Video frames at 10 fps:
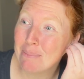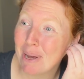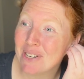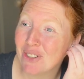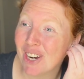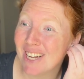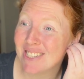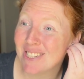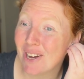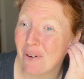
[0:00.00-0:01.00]

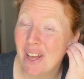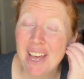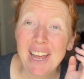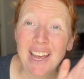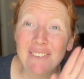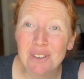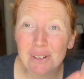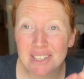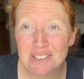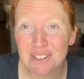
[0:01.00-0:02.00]
Patreon. So if you
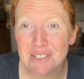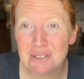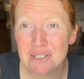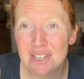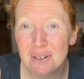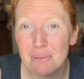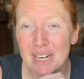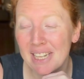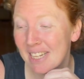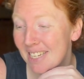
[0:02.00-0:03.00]
guys are interested in
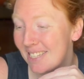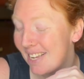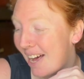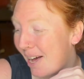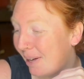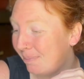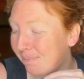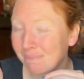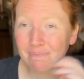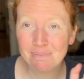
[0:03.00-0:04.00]
reading this,
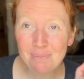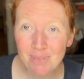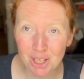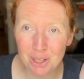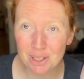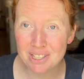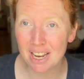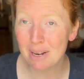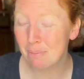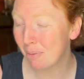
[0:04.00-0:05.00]
you can
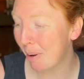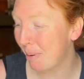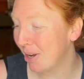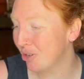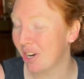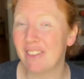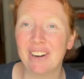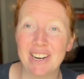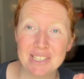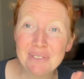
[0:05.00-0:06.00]
sign up for my Patreon.
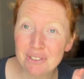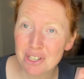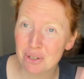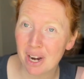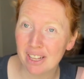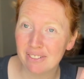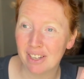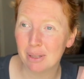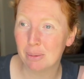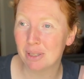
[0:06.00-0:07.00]
There is a free trial
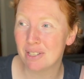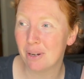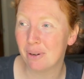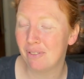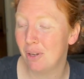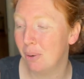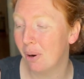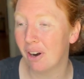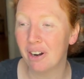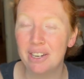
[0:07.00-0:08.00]
available, so if you
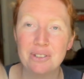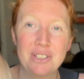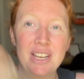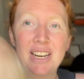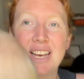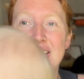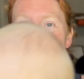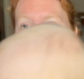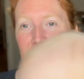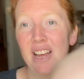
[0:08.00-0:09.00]
are interested in
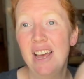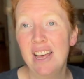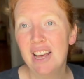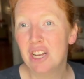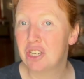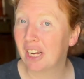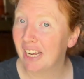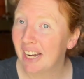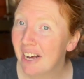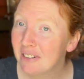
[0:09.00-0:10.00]
just checking
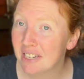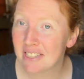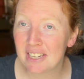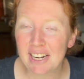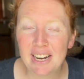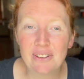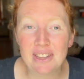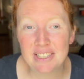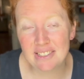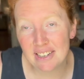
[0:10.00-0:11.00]
it out, testing it out,
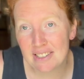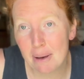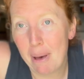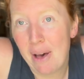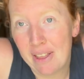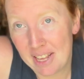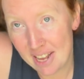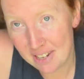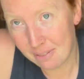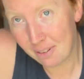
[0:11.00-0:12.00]
this does come out at the
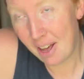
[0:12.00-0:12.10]
end of